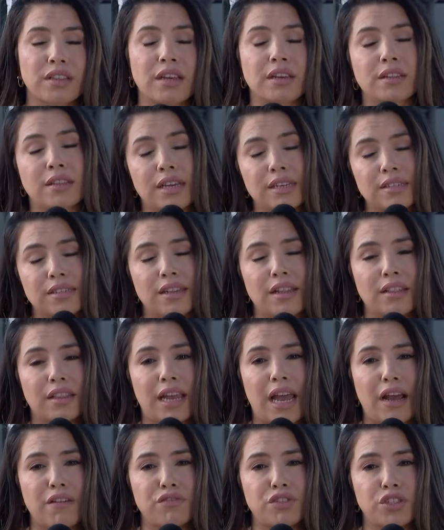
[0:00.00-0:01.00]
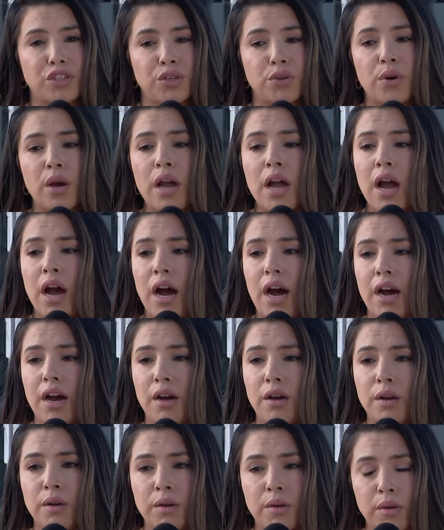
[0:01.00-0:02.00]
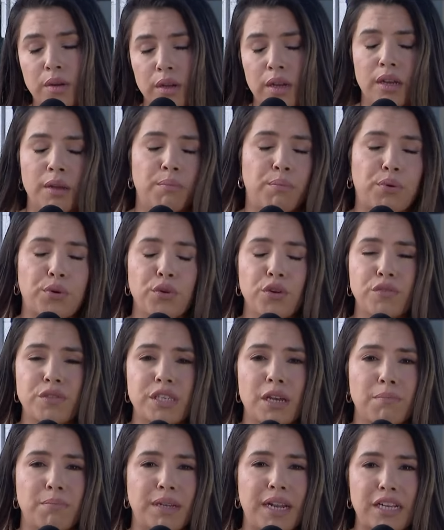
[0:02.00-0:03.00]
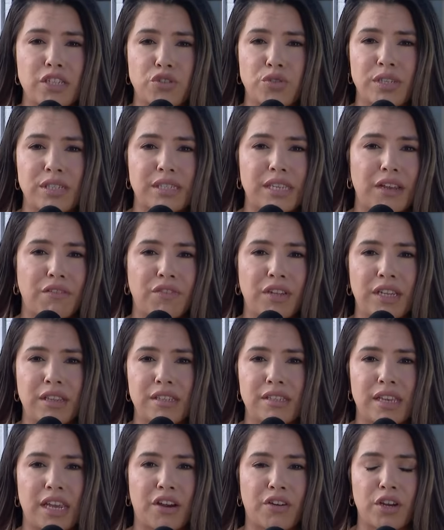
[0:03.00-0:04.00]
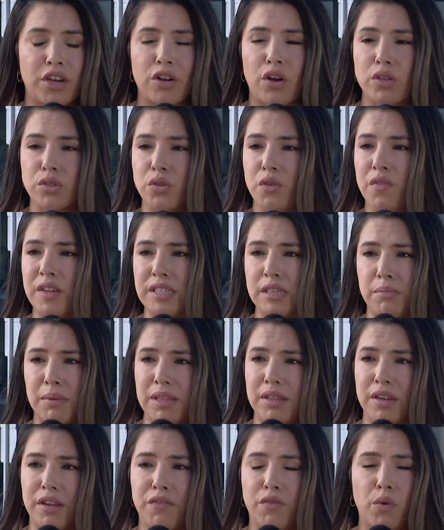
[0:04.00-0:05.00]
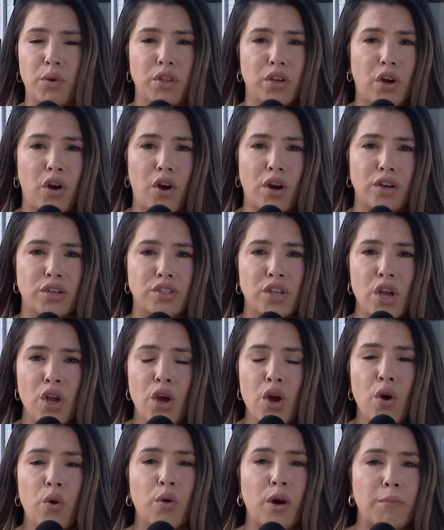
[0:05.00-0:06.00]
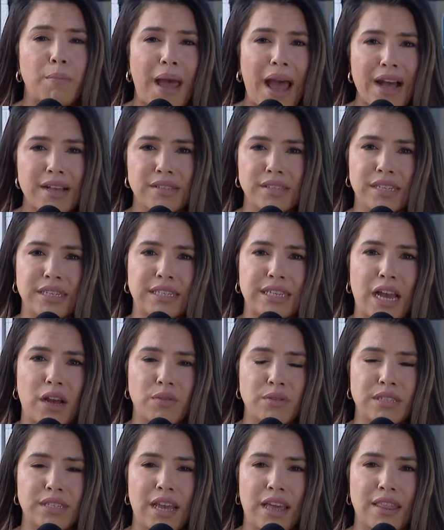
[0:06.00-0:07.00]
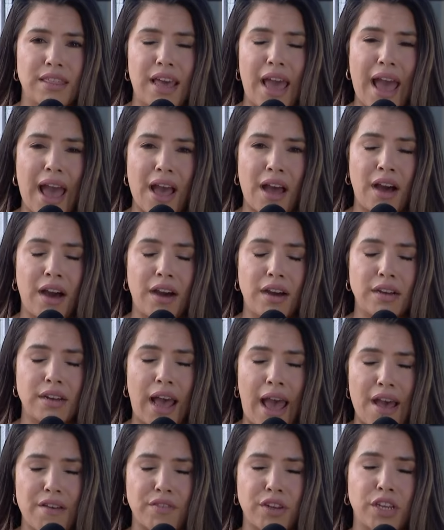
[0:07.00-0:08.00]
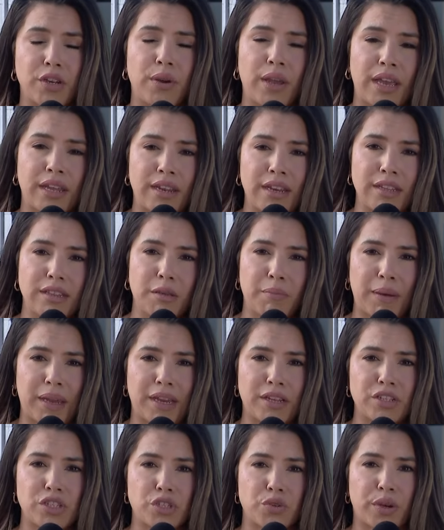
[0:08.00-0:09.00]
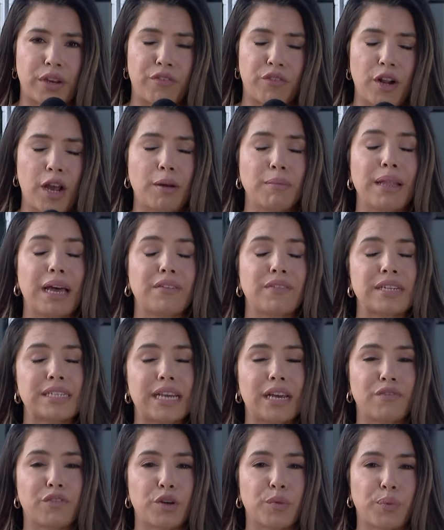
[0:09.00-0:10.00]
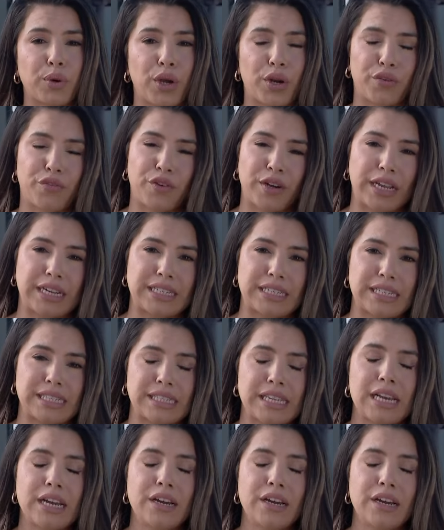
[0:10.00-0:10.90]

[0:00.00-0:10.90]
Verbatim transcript: they, they say that they have to uh, uh, improve some pedestrian safety in this area and also visibility for the cars who are passing down 10th uh, Avenue and Lipan Street. For now, I'm live in Denver. Brianna Fernandez